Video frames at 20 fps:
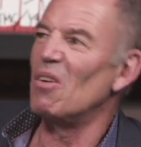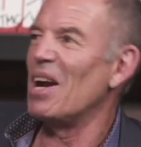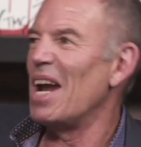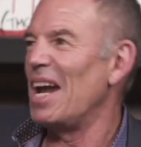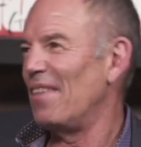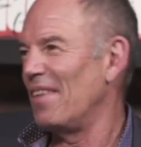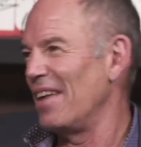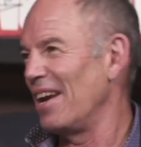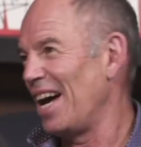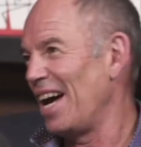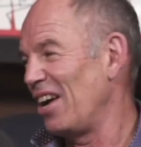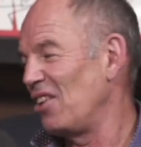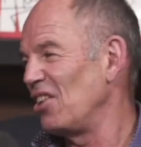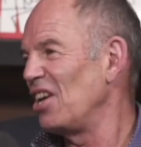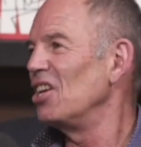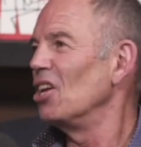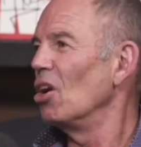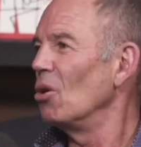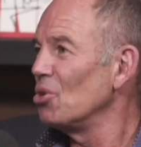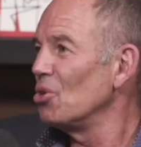at it than I, or they
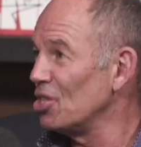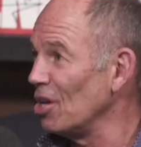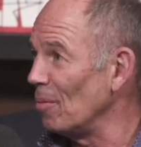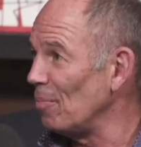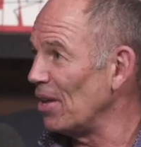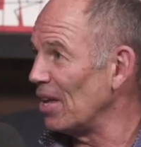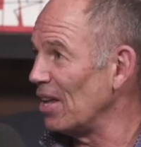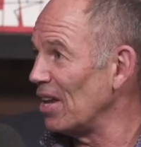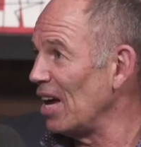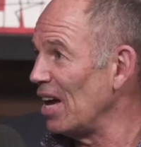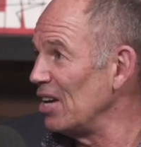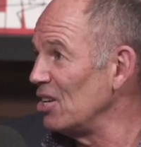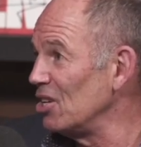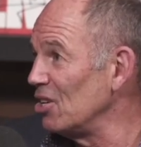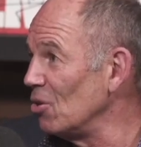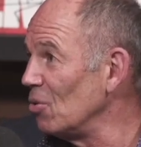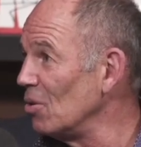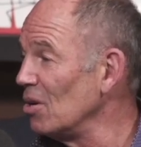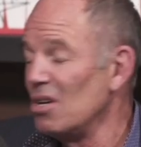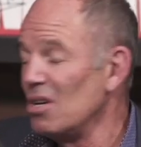know something that I
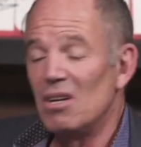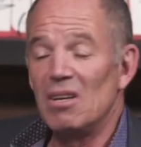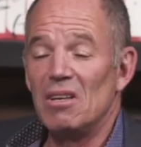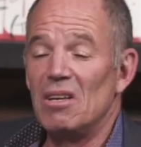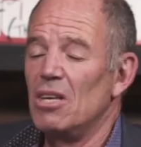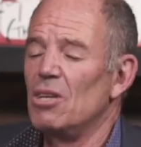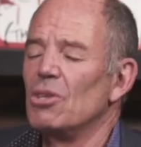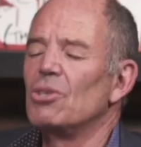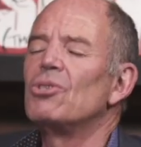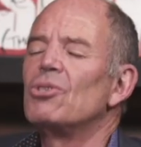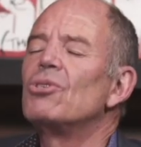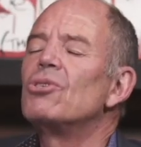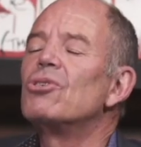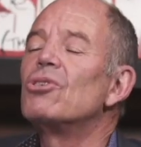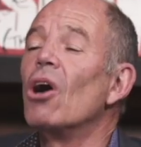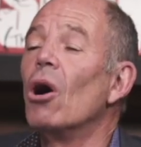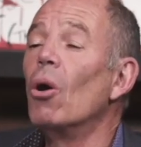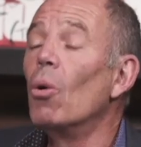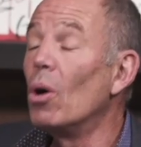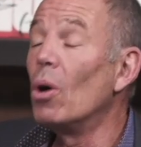do. Yep. It is
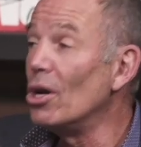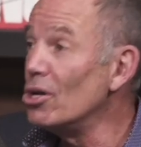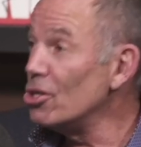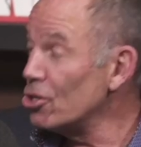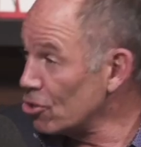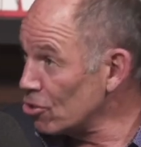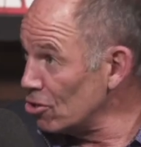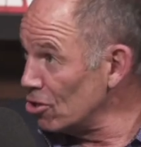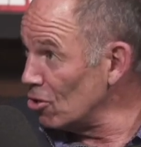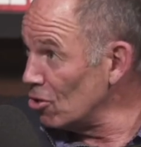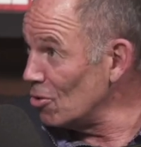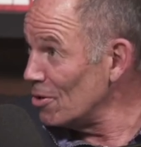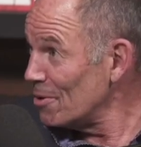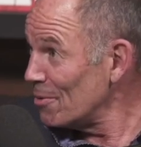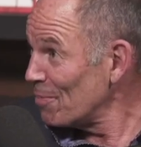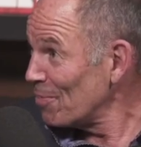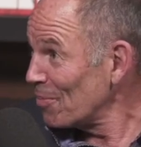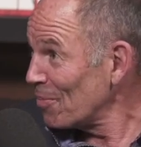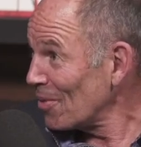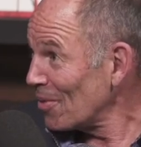so untrue.
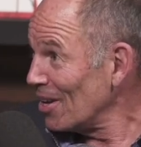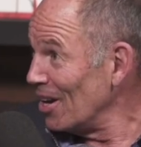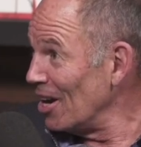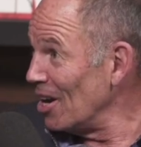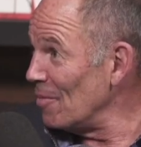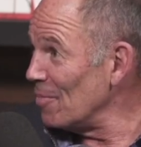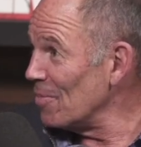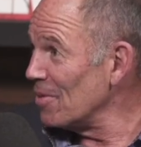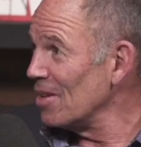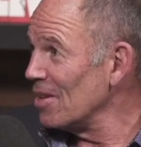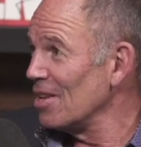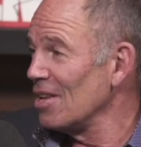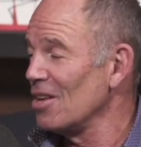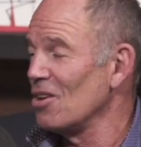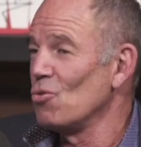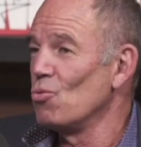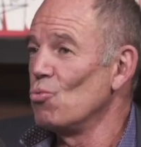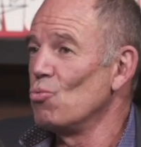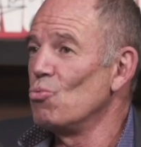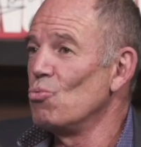Yep. Um,
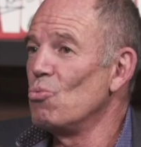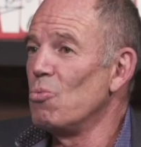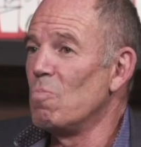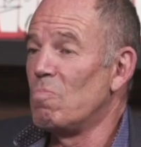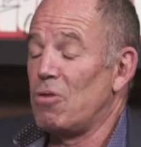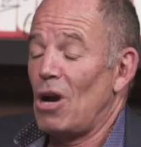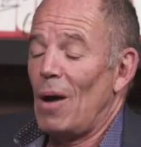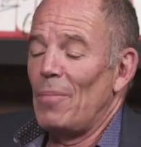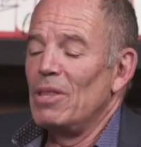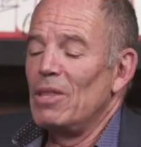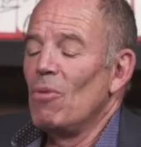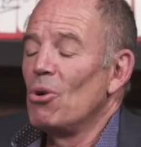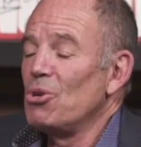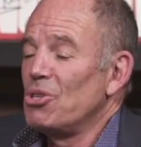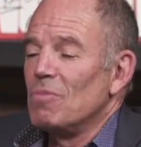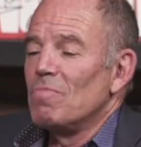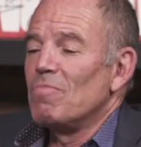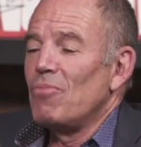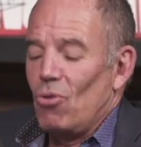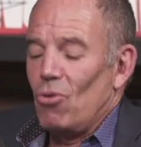probably the most
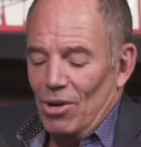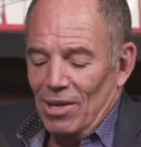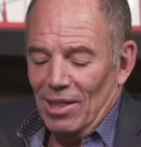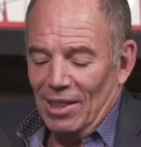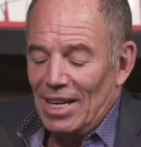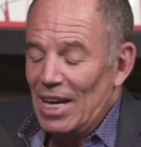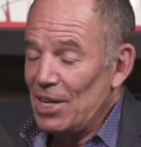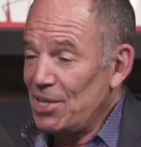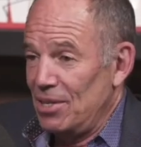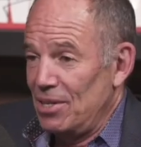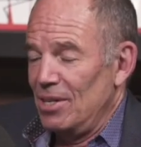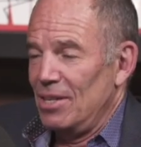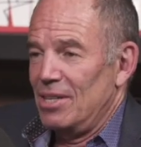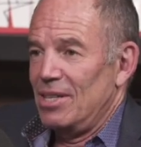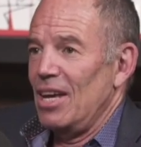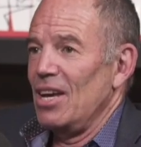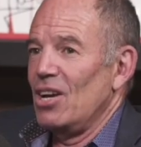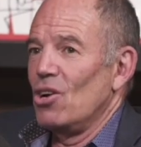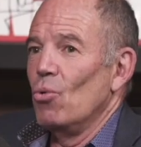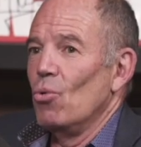important lesson to
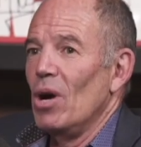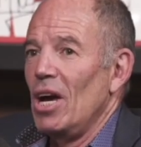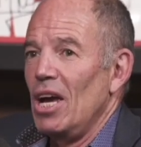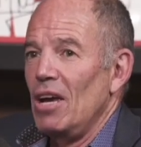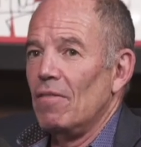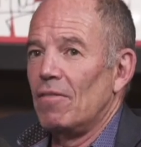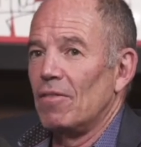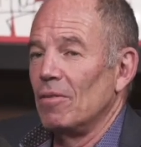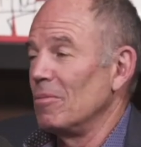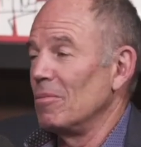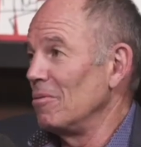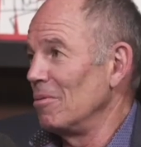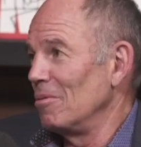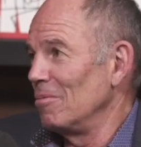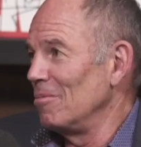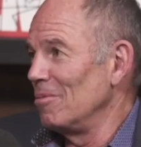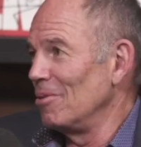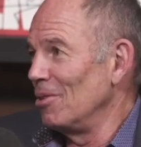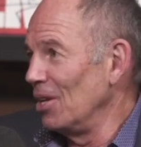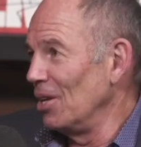take away from
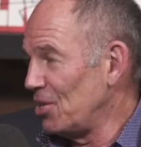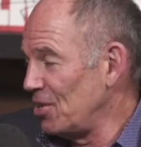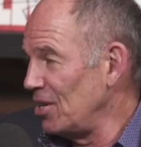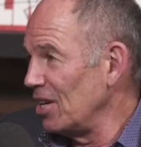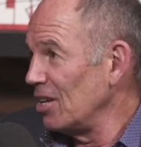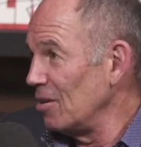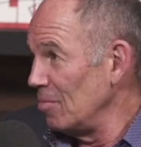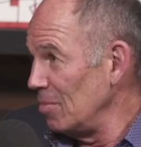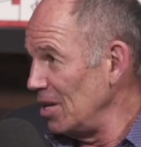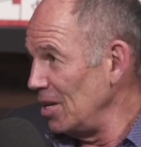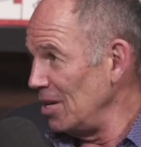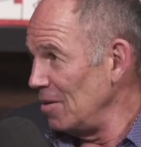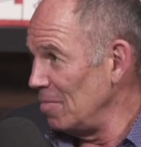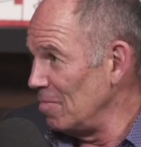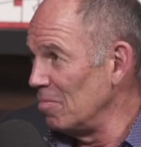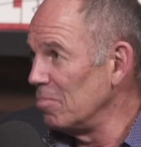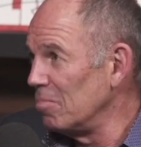listening to me